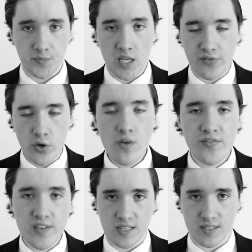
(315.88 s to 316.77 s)
if you're a
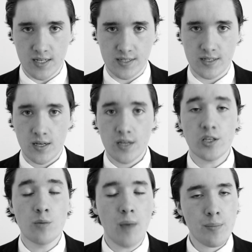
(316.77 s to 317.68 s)
physicist,
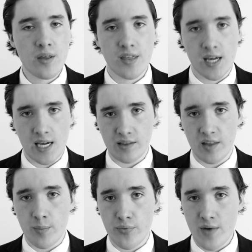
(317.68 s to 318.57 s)
you might be thinking that
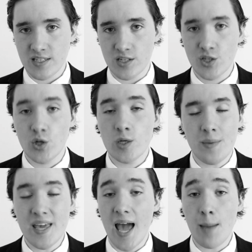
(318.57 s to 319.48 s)
the present could
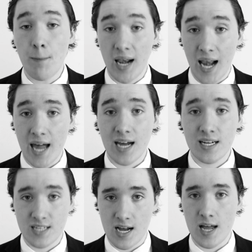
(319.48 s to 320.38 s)
be a Planck
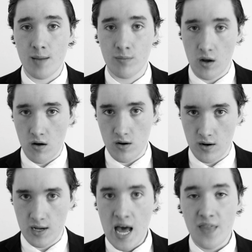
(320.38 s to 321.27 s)
time
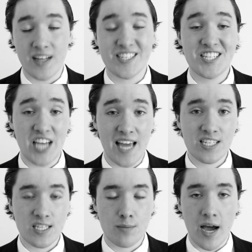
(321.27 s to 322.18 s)
long. That's 10
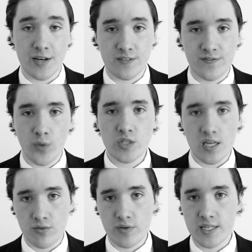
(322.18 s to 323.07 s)
to the minus
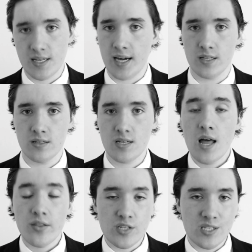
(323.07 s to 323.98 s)
43 seconds,
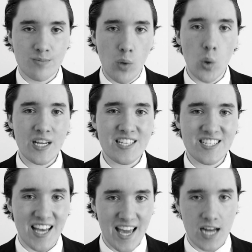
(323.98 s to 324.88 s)
the
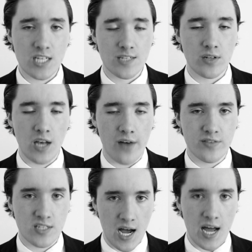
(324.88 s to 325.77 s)
smallest interval
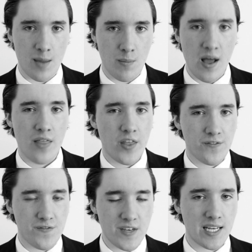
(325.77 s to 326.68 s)
of time that
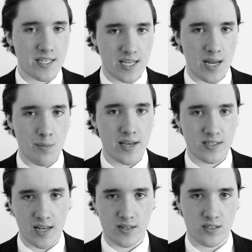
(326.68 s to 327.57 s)
physics can make
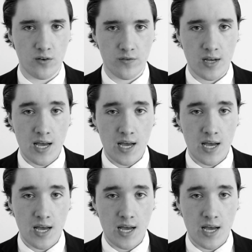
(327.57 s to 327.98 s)
sense of.